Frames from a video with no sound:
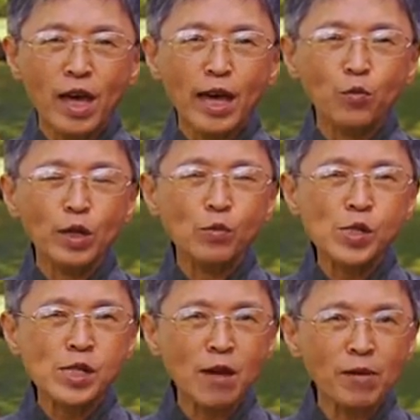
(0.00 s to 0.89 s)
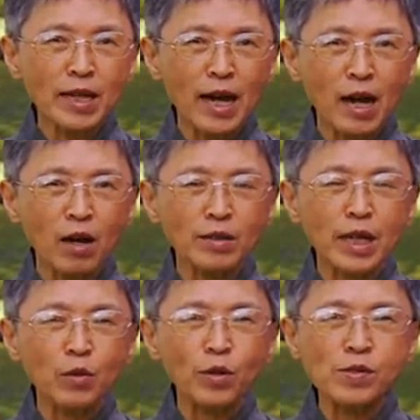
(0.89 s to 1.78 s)
And when we're stepping out,
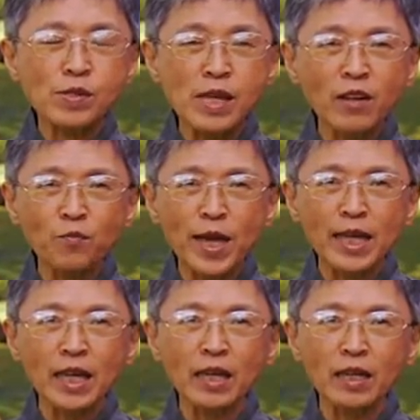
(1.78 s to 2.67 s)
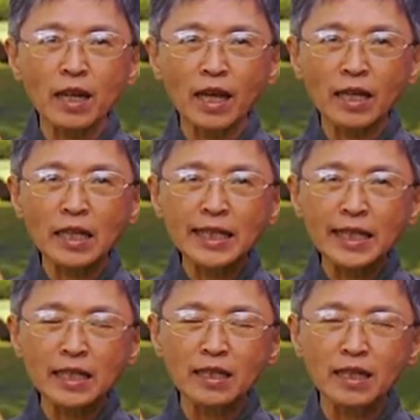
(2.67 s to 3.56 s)
instead of making a clean
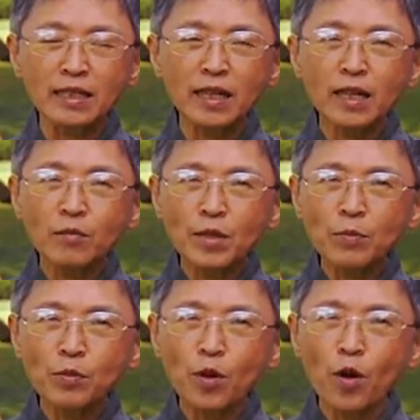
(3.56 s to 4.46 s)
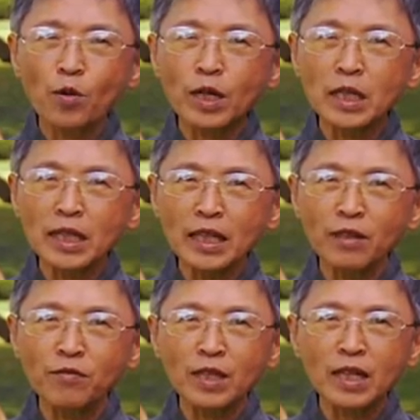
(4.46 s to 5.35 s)
cut, people
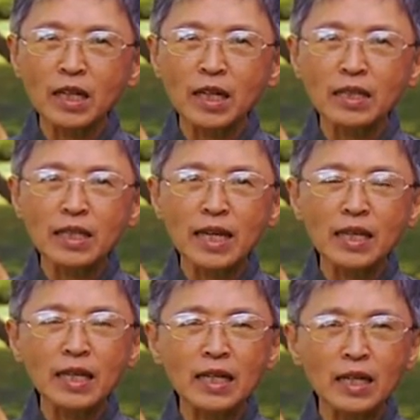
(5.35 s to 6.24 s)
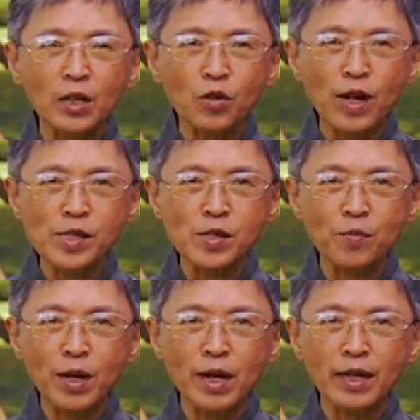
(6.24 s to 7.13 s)
cleave the cut and they cut across their
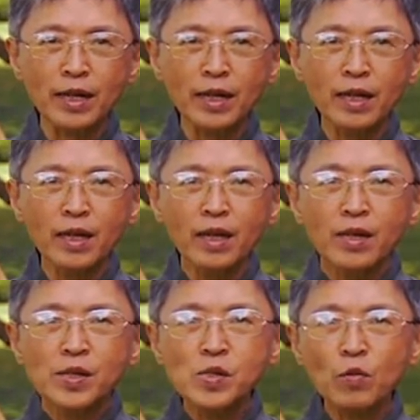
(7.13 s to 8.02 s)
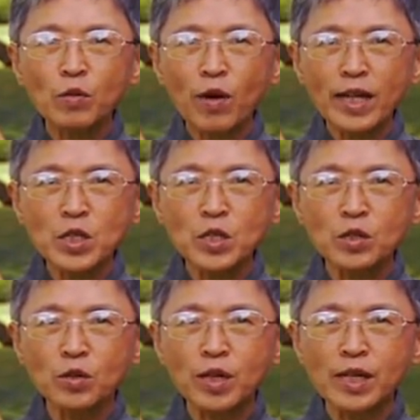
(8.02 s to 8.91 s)
body. So what we want to
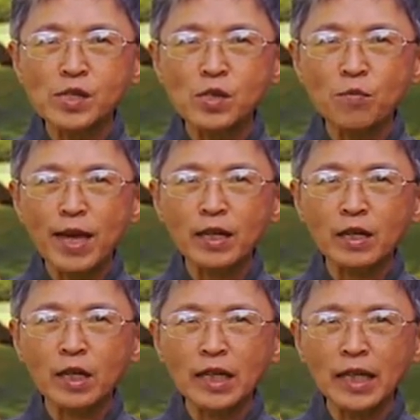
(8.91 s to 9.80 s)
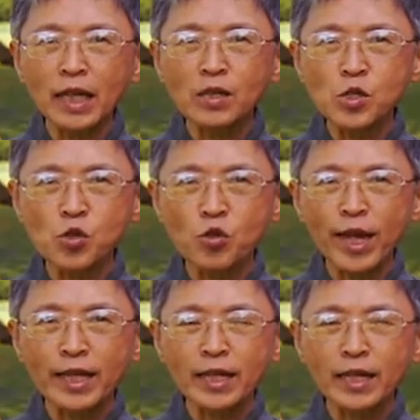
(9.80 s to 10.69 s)
do is to make a clean,
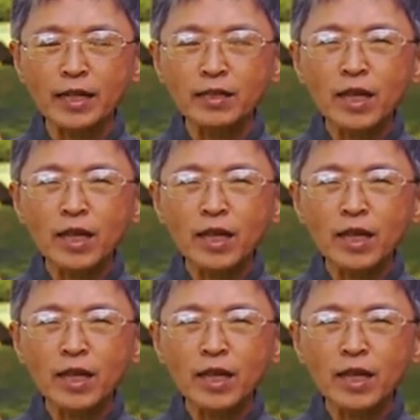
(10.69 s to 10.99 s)
straight cut.